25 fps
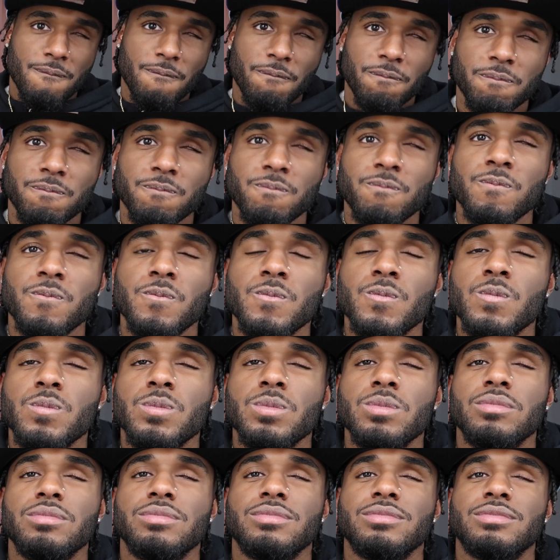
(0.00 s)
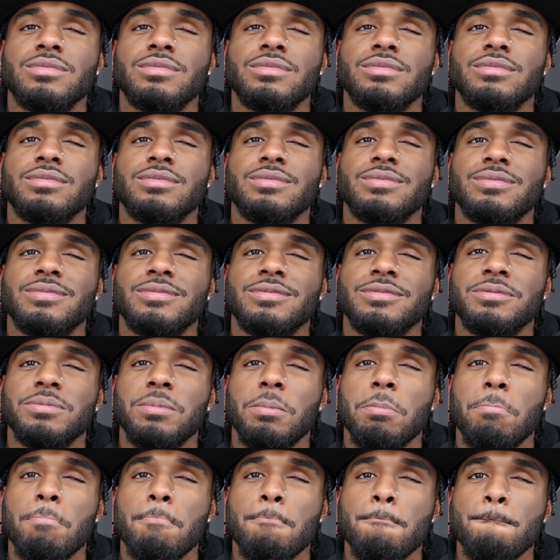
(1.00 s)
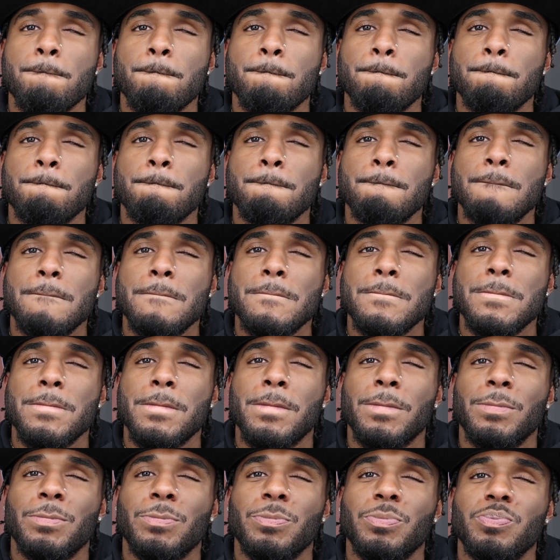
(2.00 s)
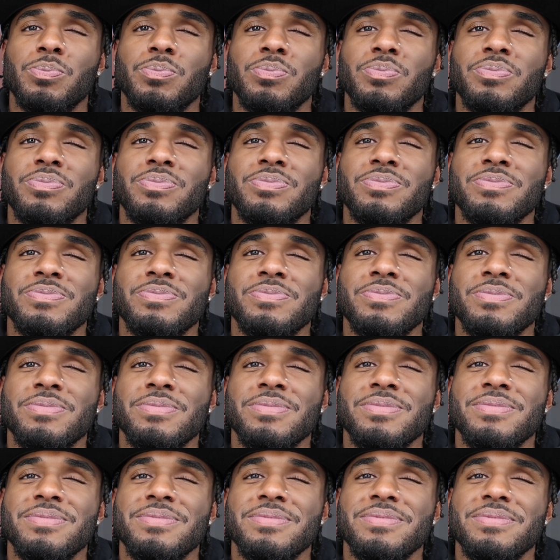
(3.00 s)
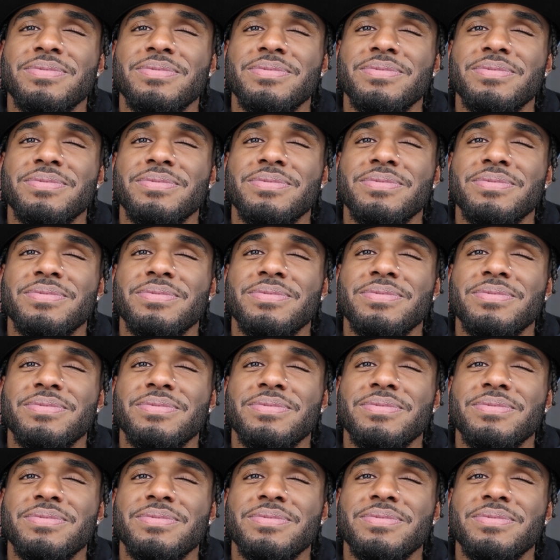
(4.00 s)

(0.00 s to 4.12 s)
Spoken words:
(not speaking)